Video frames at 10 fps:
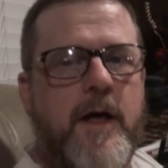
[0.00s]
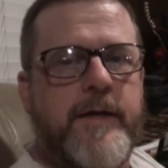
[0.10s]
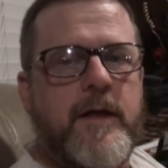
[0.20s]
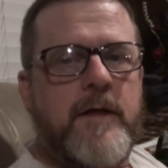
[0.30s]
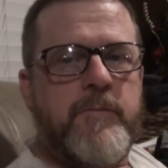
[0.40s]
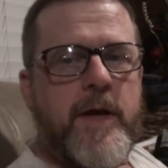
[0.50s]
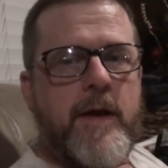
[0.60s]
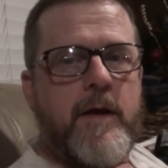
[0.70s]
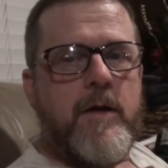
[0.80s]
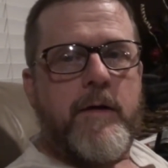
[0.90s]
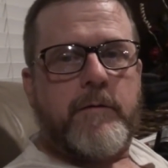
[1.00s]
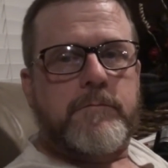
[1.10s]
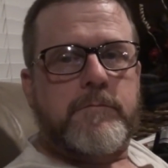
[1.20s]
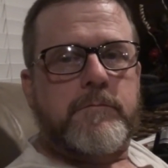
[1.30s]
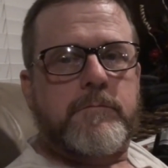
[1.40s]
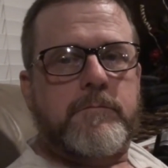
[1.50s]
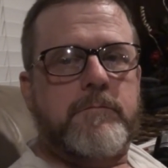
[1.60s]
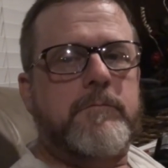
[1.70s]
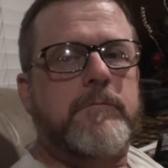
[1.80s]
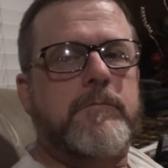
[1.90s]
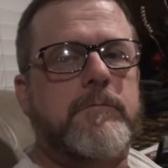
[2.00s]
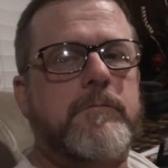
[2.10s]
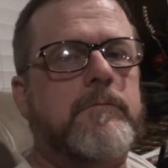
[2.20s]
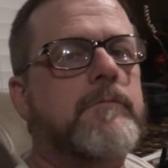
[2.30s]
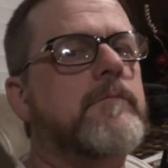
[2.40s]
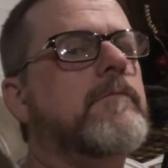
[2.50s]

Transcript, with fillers: I cut my hair. He looks good.